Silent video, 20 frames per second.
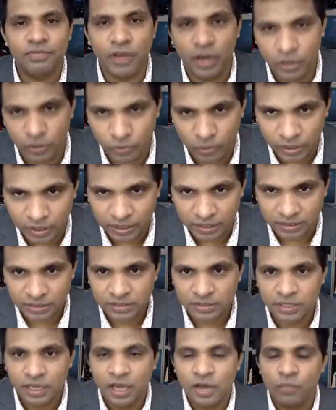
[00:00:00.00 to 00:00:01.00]
we are doing it
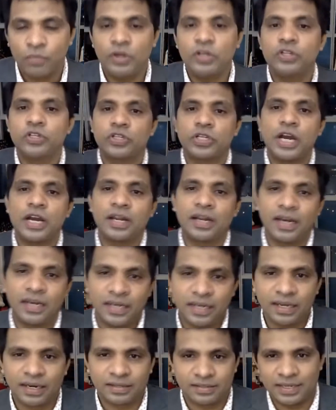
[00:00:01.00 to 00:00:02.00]
is, when you start
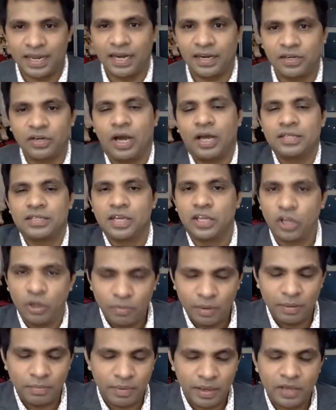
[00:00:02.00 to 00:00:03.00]
getting result, as a
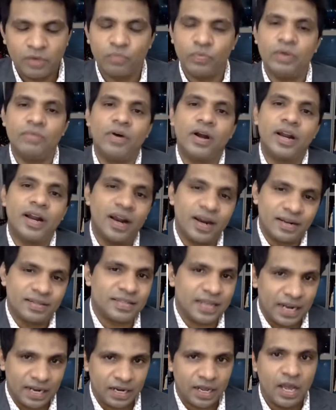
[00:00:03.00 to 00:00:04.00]
human being, we want a
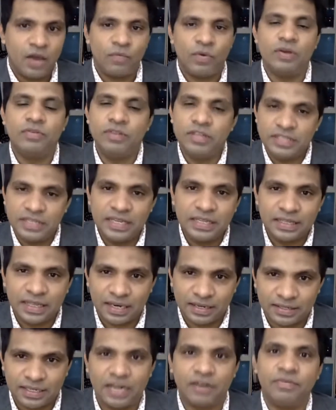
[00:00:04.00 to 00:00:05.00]
result. When we see the
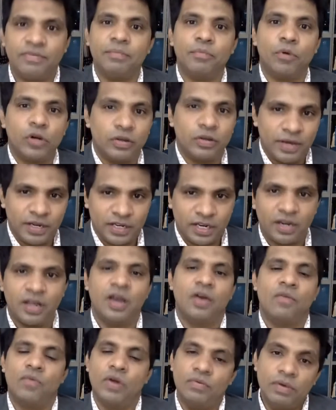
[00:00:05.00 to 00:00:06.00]
result, we motivated.
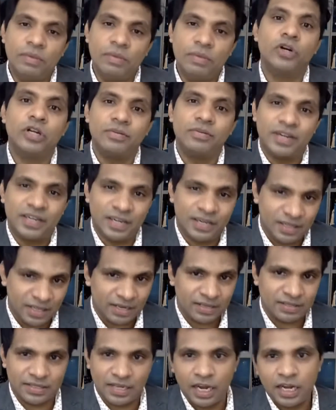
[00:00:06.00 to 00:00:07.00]
When we motivated the
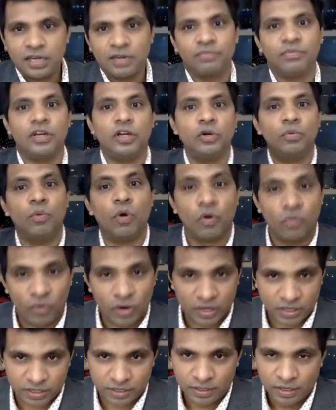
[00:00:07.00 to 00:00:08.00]
result, we do more
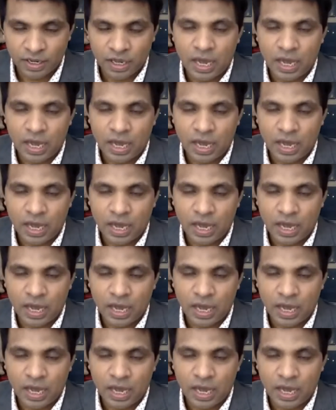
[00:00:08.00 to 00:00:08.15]
work.